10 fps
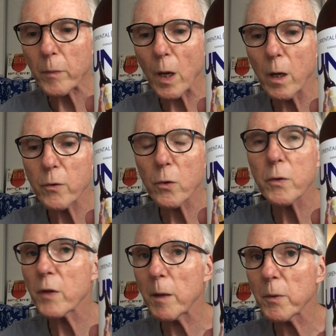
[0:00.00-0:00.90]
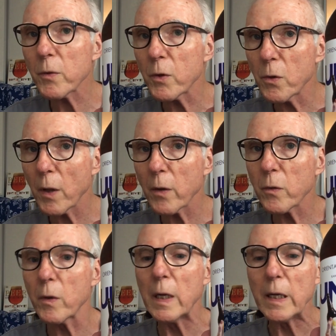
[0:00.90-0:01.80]
Uh, so established in
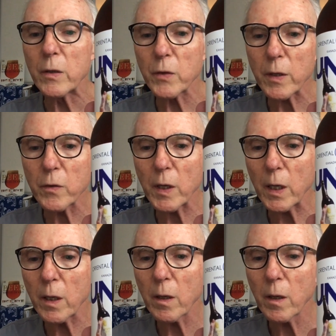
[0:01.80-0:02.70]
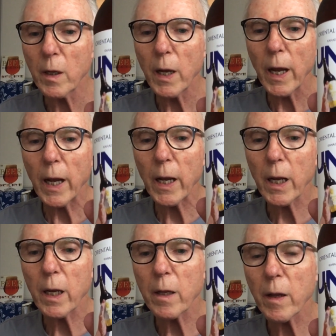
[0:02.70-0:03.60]
2016,
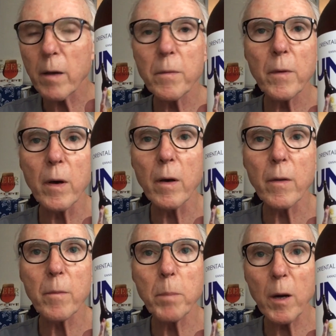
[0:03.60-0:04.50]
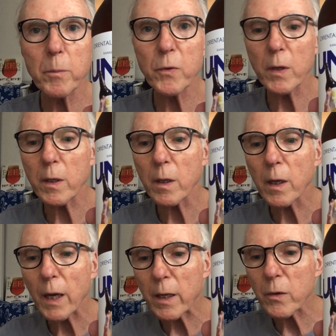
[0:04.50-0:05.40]
and they have uh, pubs in
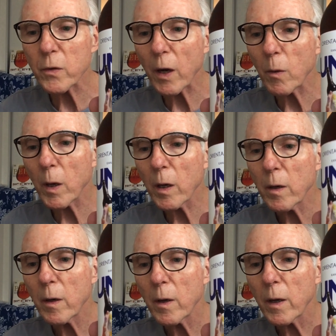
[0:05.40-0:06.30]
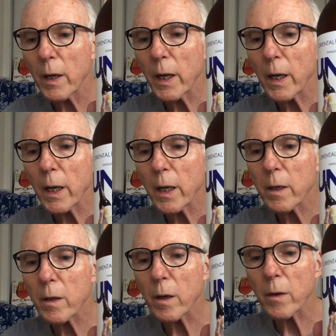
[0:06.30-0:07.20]
Kanazawa
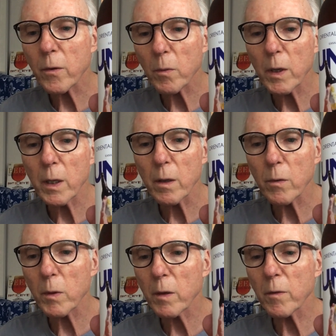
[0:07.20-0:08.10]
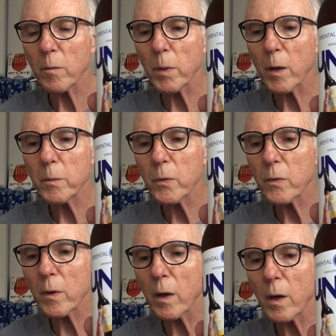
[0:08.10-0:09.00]
and uh, three three different
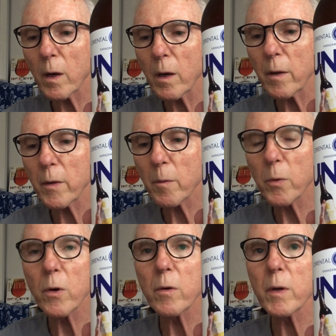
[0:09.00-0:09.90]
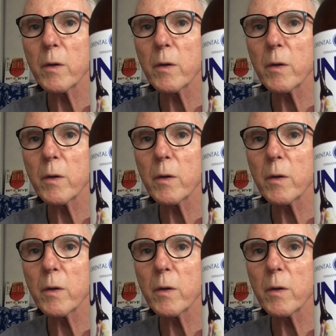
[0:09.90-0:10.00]
pubs. Uh, and their brewery